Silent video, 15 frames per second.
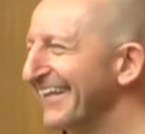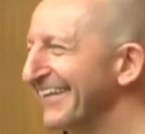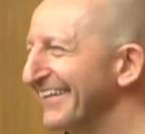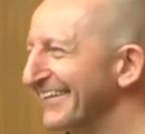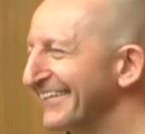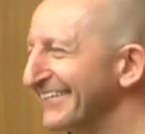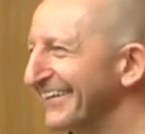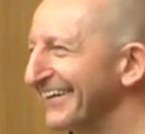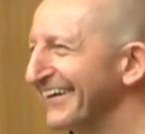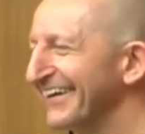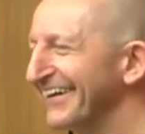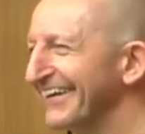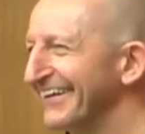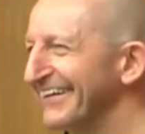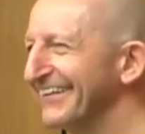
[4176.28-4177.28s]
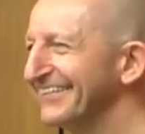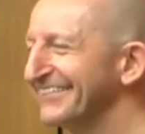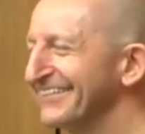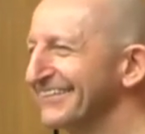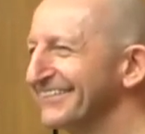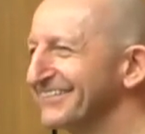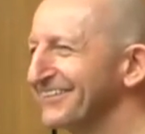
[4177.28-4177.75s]
that uh,
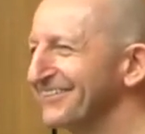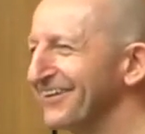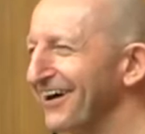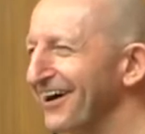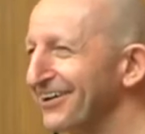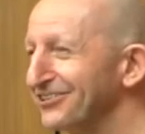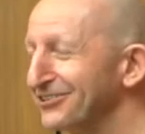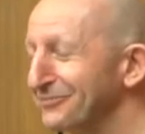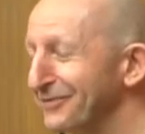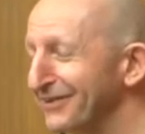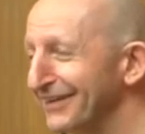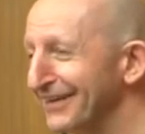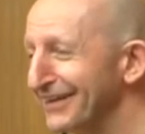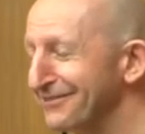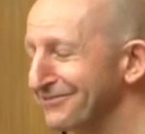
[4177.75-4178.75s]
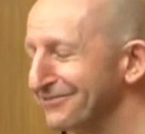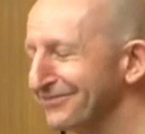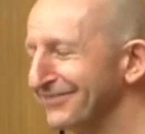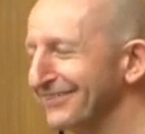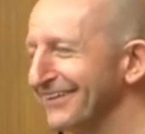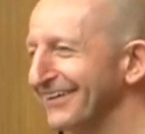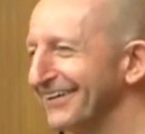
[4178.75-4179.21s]
it's, it's sort of hard to
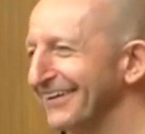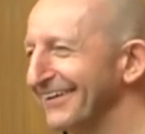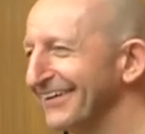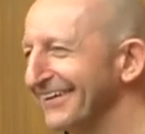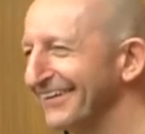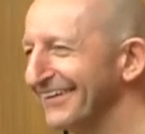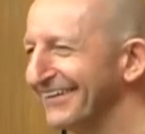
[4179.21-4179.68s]
believe uh,